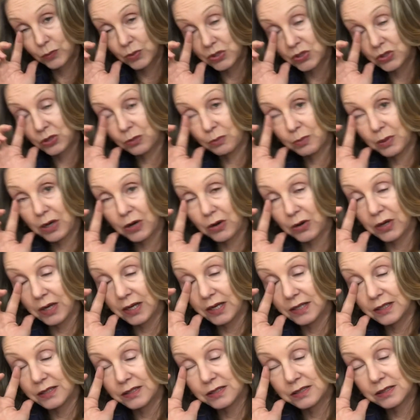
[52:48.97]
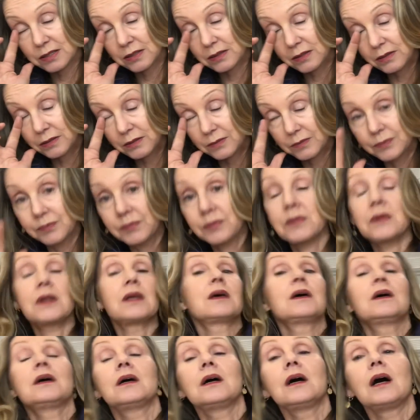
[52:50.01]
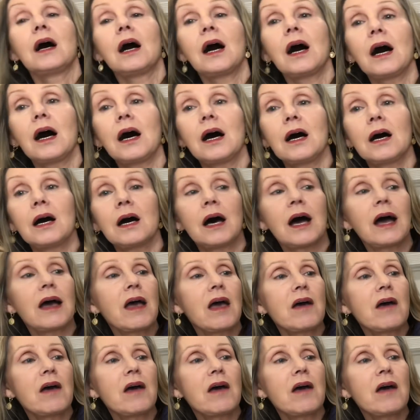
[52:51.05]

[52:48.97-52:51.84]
Bristol berries. Uh,